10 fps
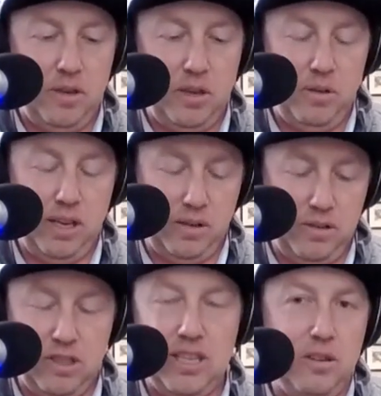when you, like
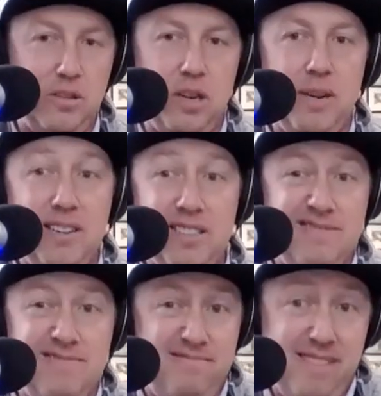just how you're talking about how it's
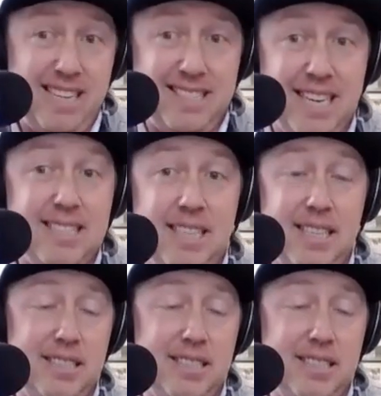not sexy.